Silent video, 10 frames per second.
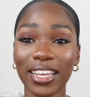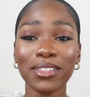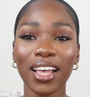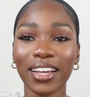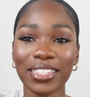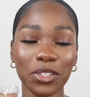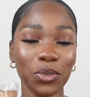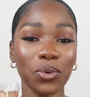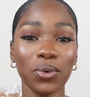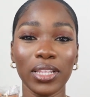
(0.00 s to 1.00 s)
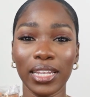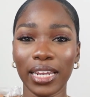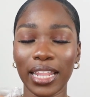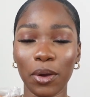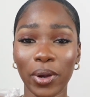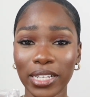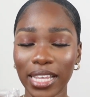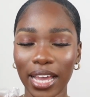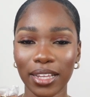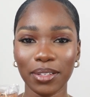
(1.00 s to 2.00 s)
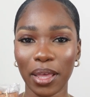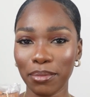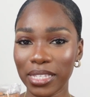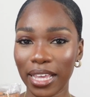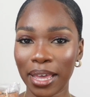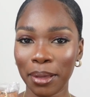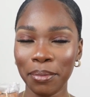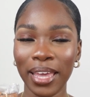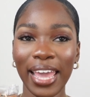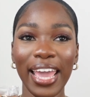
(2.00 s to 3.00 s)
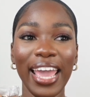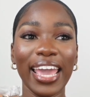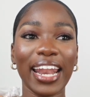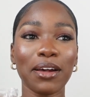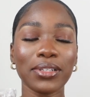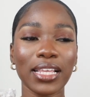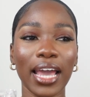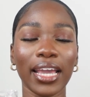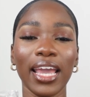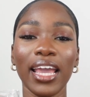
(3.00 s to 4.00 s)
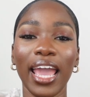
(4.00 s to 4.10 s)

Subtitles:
I was talking to the lady that works at Mcm and I was like,